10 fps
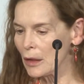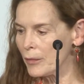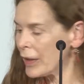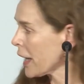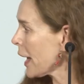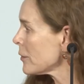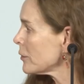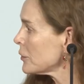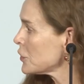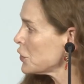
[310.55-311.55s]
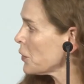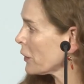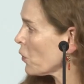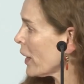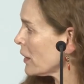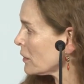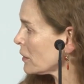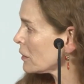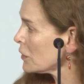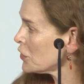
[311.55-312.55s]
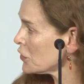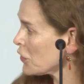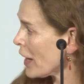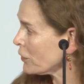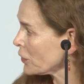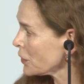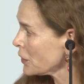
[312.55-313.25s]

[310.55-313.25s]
became too unwell to travel.